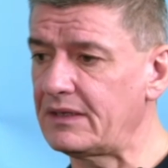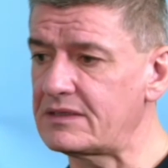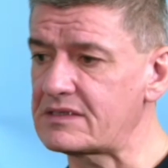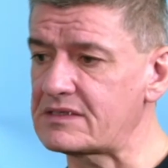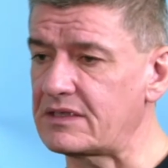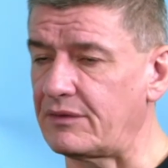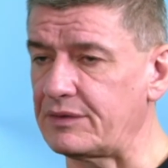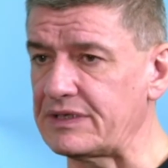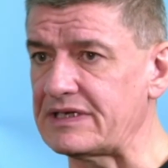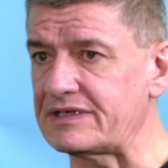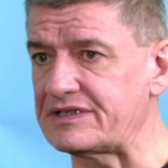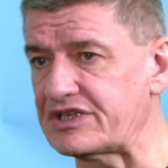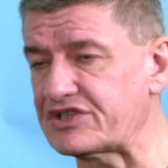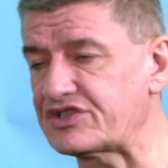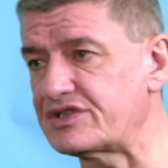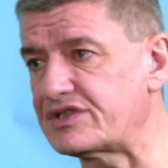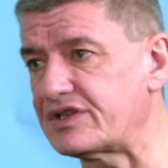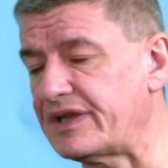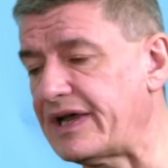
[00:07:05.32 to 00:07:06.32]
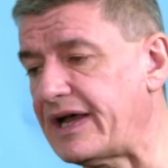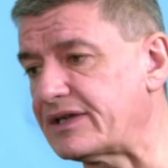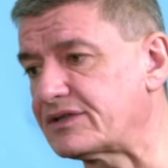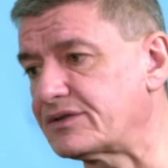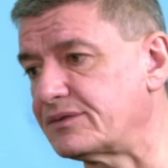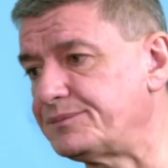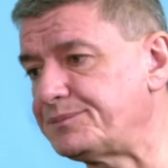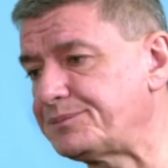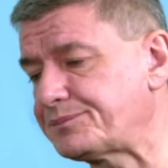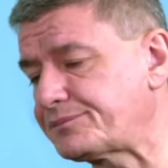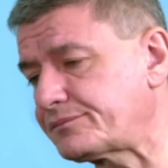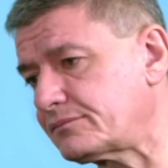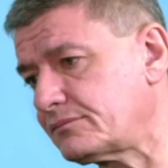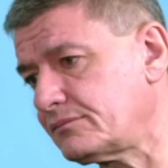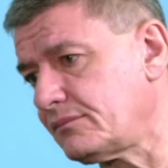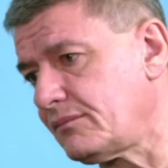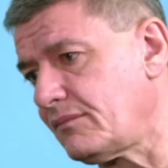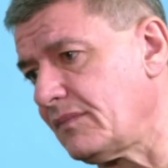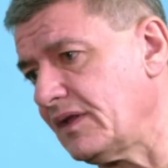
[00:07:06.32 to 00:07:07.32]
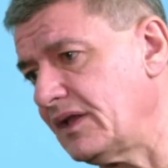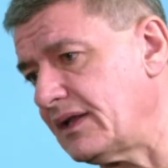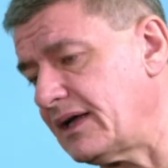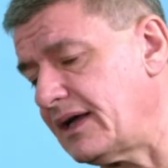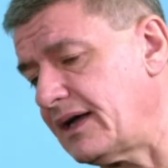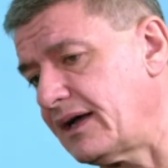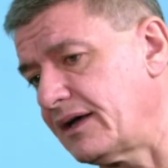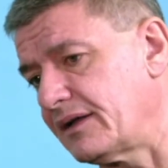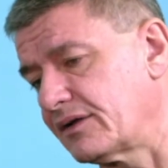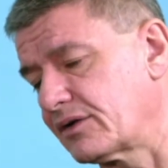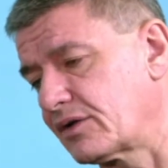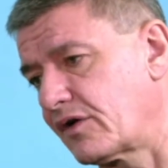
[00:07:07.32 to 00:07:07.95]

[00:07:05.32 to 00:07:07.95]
So now, in addition to that,